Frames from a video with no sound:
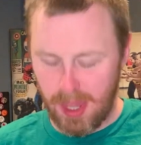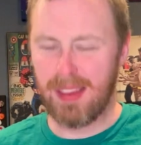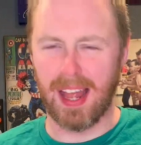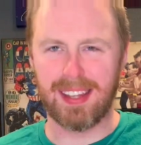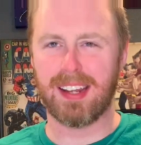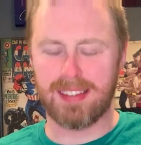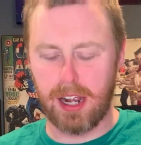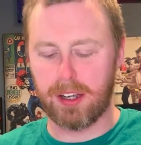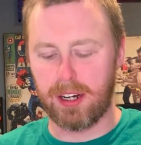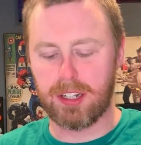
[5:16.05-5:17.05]
Not that it's
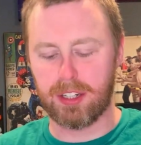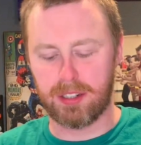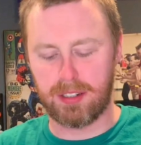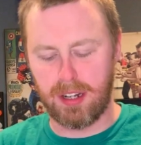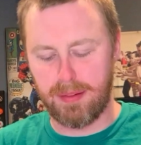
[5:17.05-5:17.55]
not good, it's just,